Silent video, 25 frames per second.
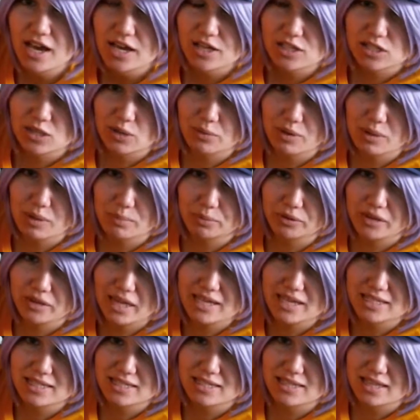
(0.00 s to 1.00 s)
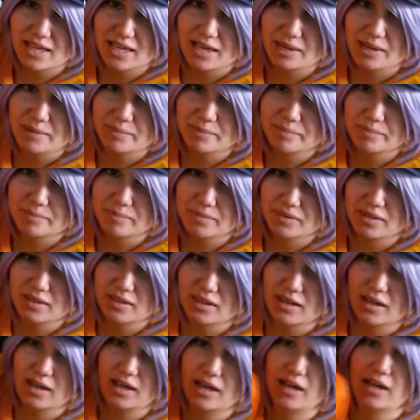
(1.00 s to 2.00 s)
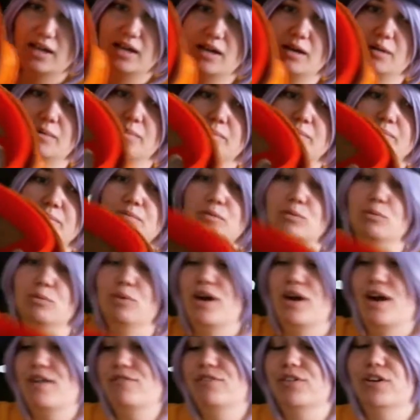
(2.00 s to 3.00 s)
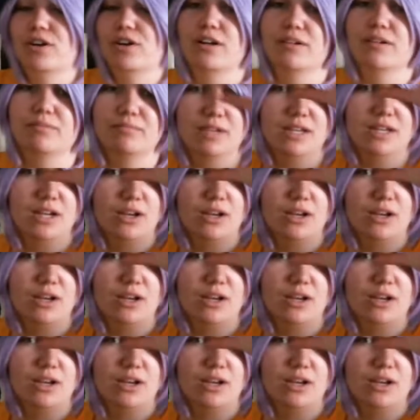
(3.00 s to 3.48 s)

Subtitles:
So we place them wherever,